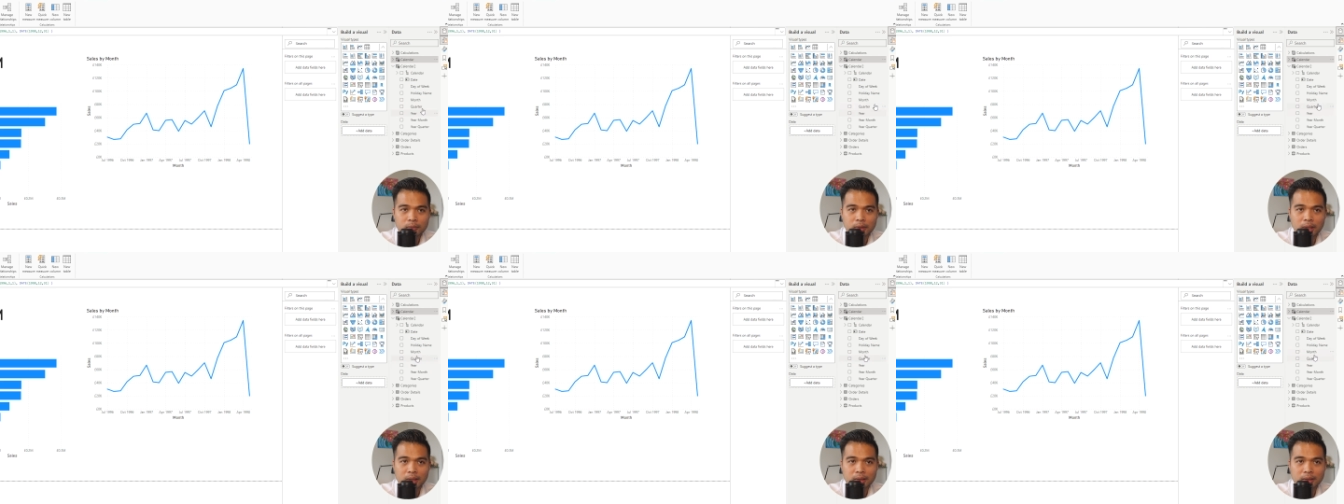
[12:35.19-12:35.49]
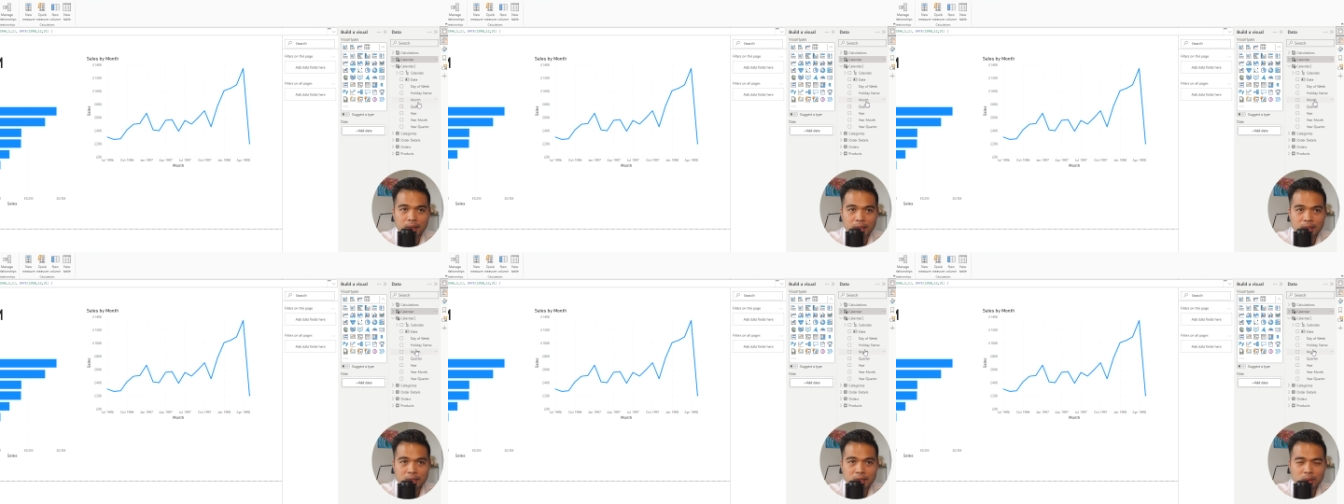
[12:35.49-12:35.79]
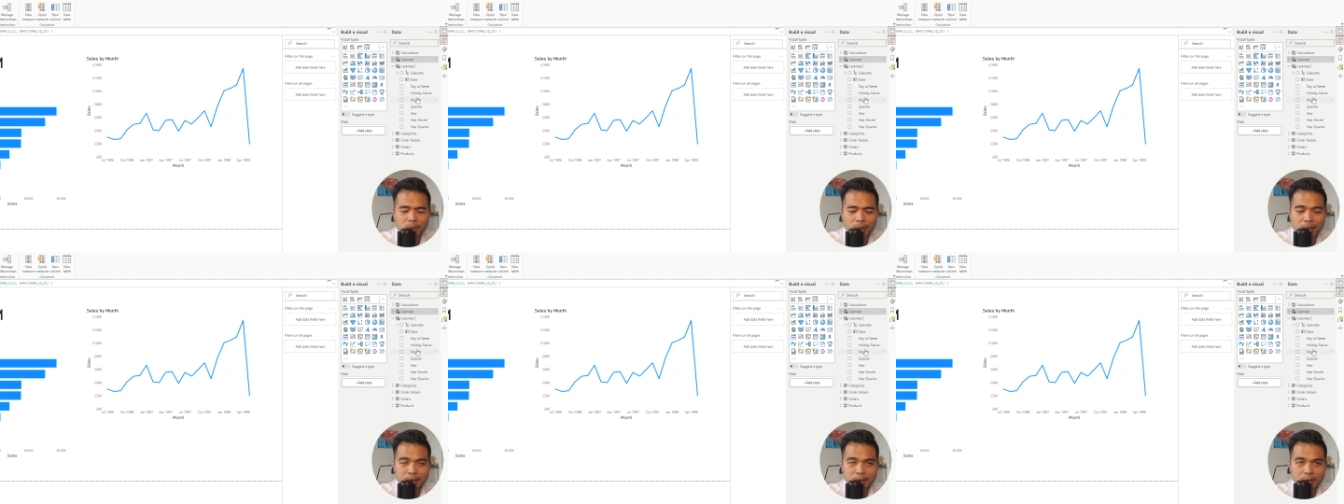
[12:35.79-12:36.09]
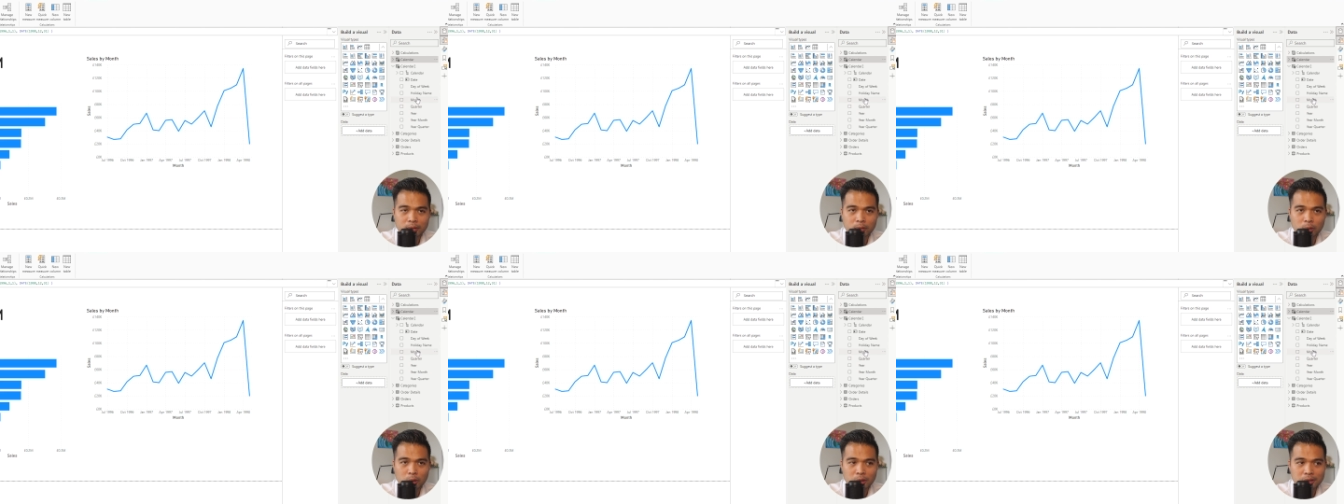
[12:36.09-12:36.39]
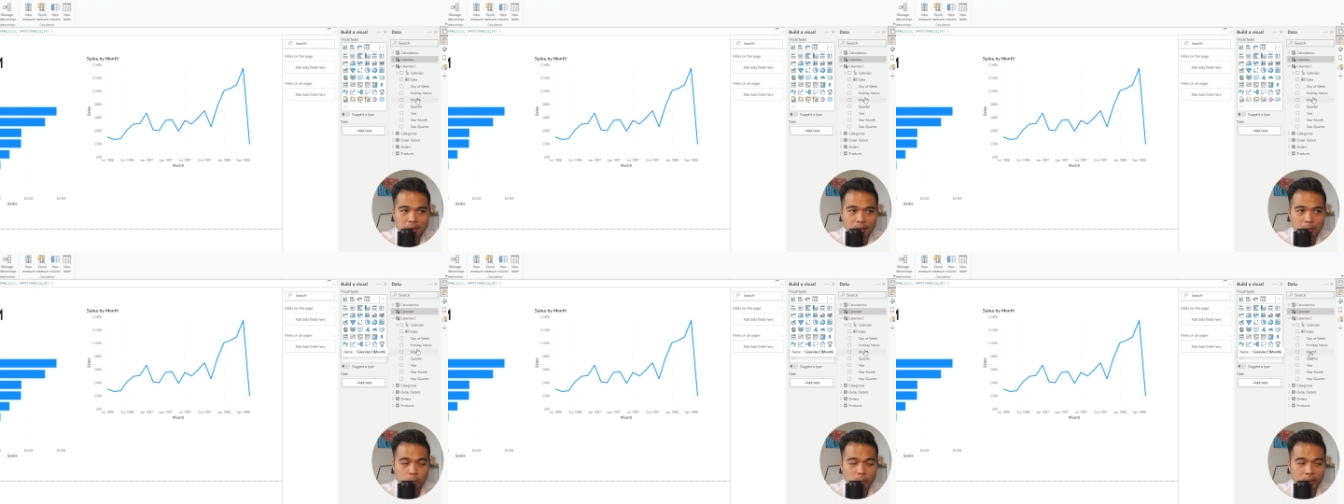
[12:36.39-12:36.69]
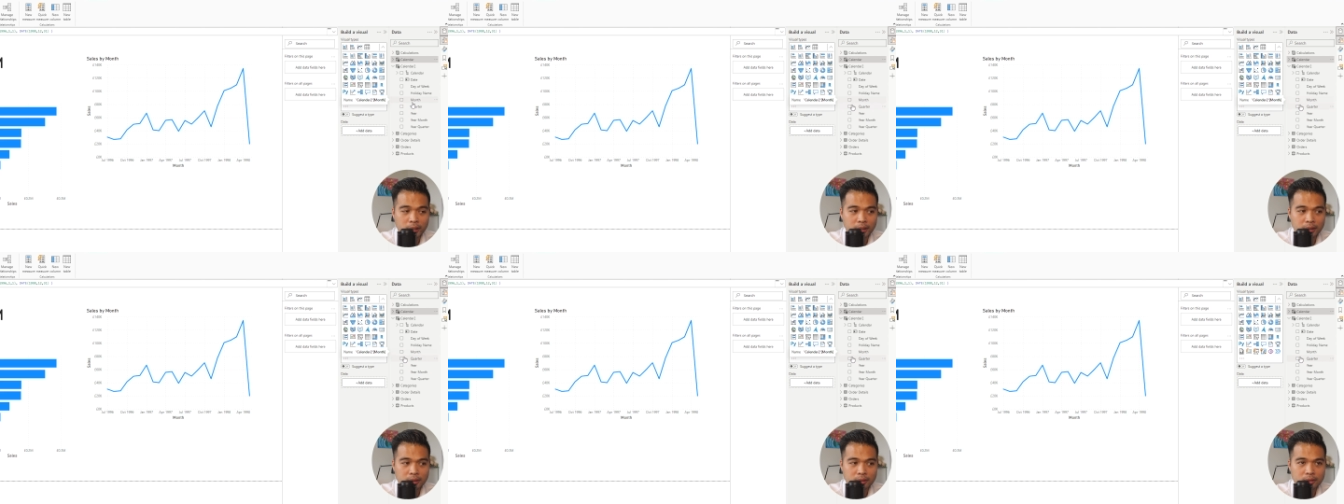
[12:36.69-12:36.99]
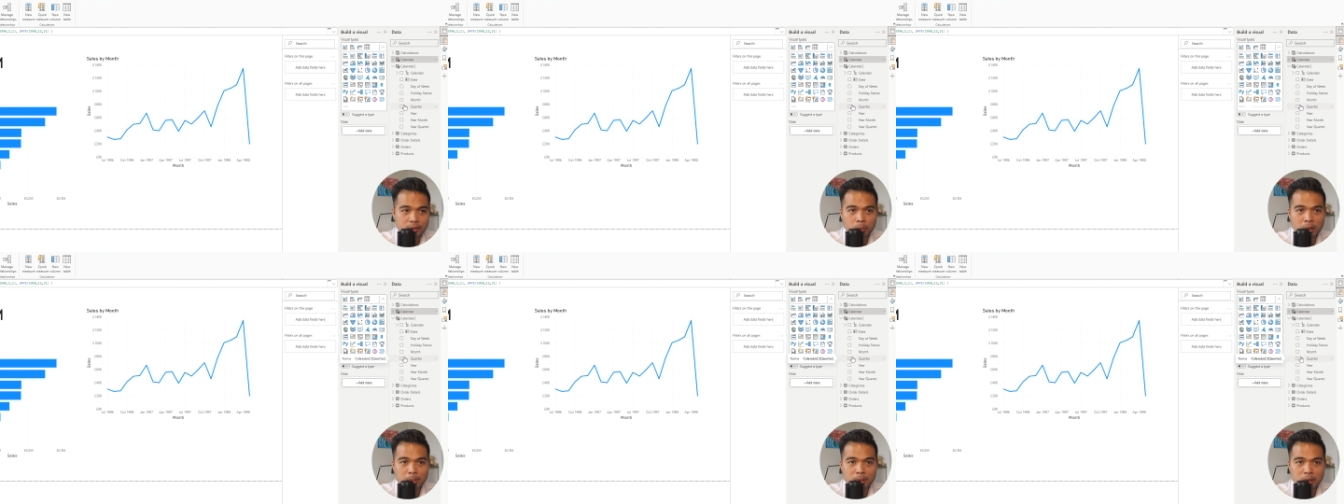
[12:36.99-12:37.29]
that, that it's created for us that we can
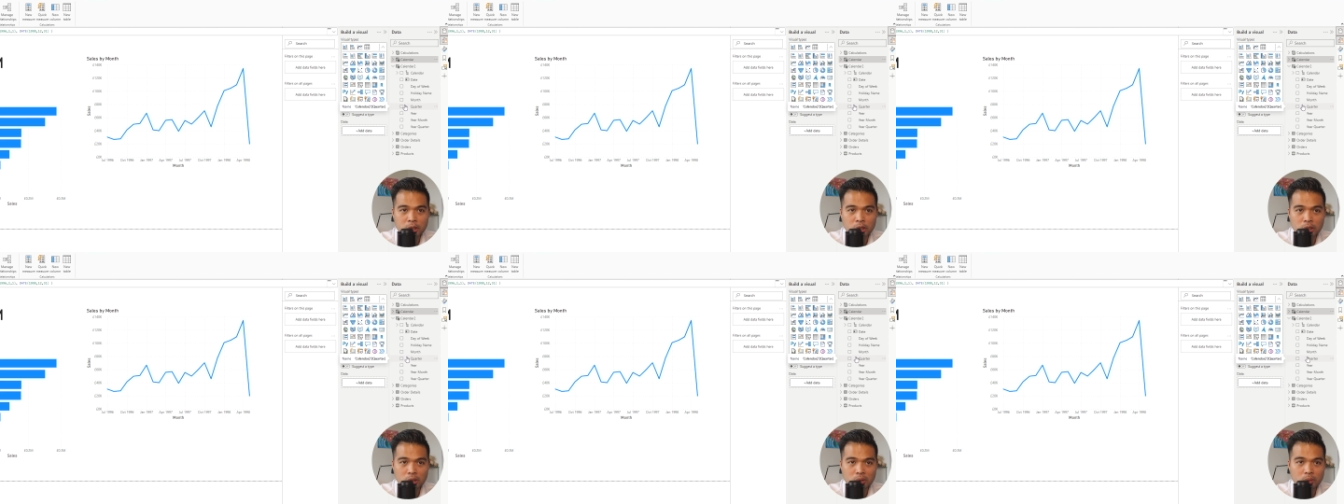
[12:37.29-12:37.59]
pretty much